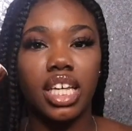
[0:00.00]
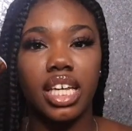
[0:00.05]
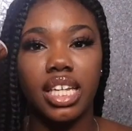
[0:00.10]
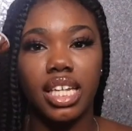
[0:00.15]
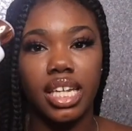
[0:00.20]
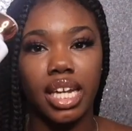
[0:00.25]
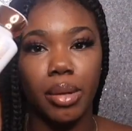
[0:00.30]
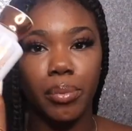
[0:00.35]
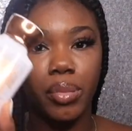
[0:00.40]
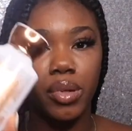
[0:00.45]
and
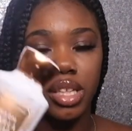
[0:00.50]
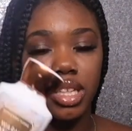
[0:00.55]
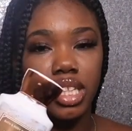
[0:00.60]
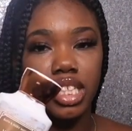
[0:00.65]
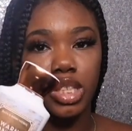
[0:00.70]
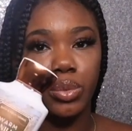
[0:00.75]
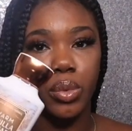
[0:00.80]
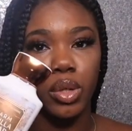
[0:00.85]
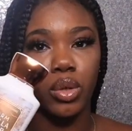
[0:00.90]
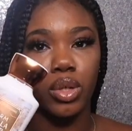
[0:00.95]
then I put
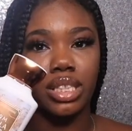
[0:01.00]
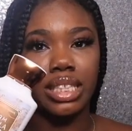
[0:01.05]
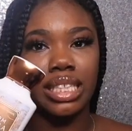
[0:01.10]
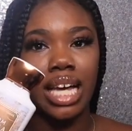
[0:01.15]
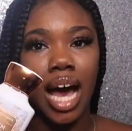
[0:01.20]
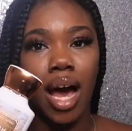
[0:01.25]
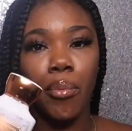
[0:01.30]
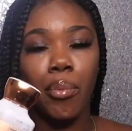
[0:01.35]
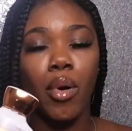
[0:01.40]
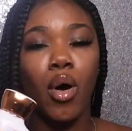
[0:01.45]
this one on
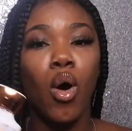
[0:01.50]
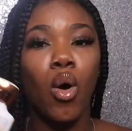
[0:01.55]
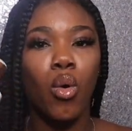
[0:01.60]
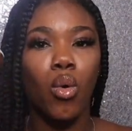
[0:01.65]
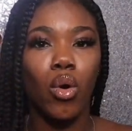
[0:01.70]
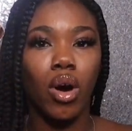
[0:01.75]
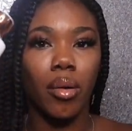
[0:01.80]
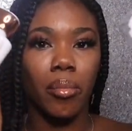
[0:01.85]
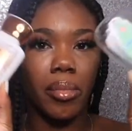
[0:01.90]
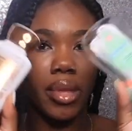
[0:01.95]
top,
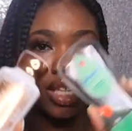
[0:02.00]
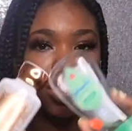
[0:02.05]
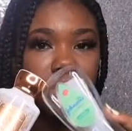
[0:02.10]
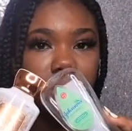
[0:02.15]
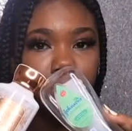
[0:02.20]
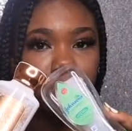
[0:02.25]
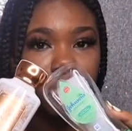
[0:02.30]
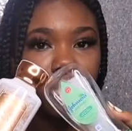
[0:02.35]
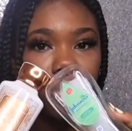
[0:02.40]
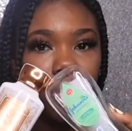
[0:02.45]
or I mix
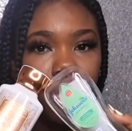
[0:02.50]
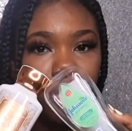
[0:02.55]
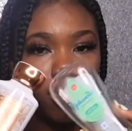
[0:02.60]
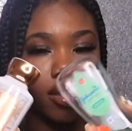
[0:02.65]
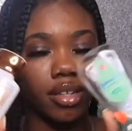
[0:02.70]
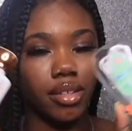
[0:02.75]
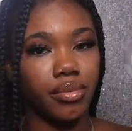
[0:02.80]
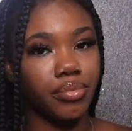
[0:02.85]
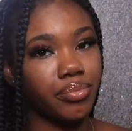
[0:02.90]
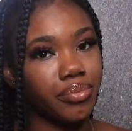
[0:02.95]
them together.